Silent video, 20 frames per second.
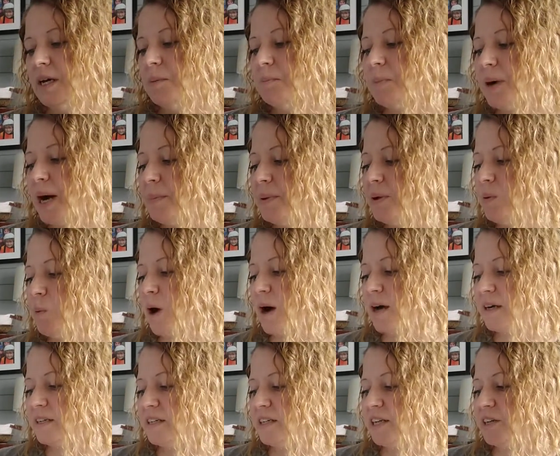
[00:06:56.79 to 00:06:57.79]
Bobbie
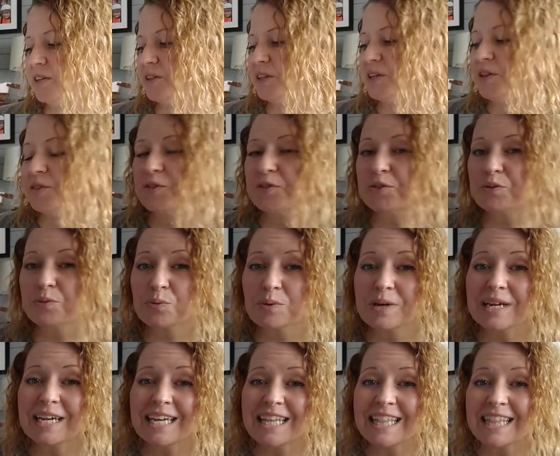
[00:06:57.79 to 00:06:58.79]
walked nearly
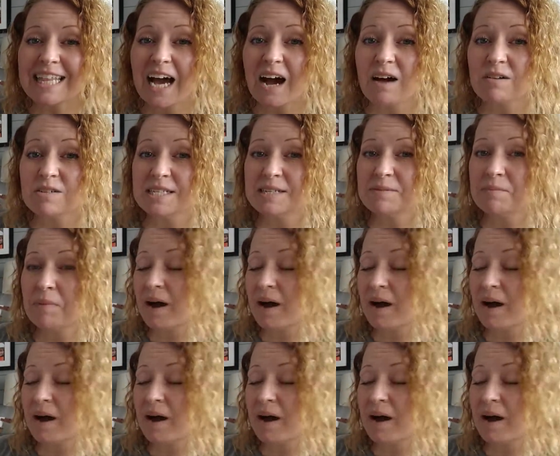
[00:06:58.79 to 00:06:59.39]
3,000